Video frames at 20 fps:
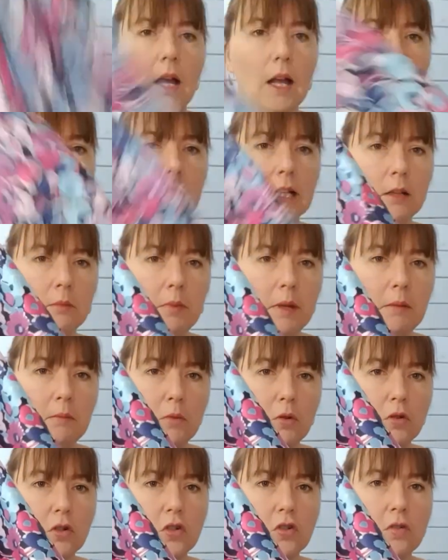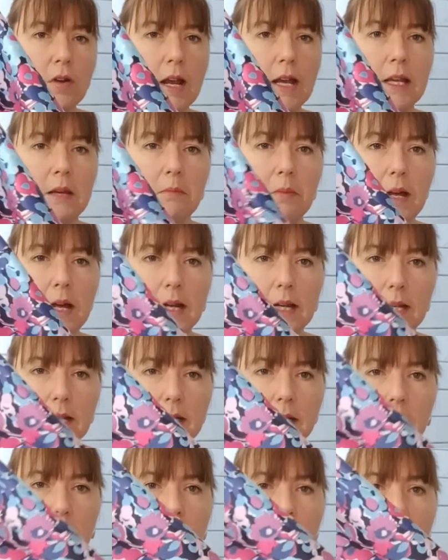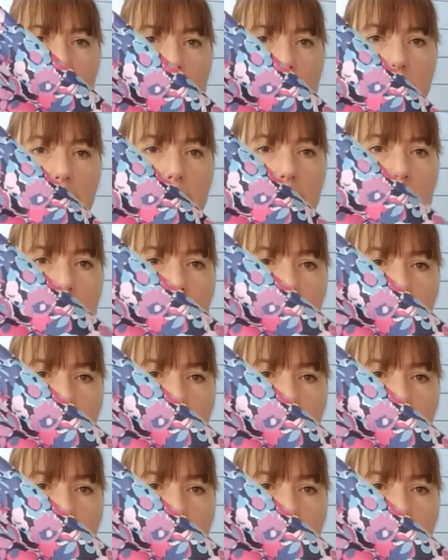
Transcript: a little bit more drape and it's lighter.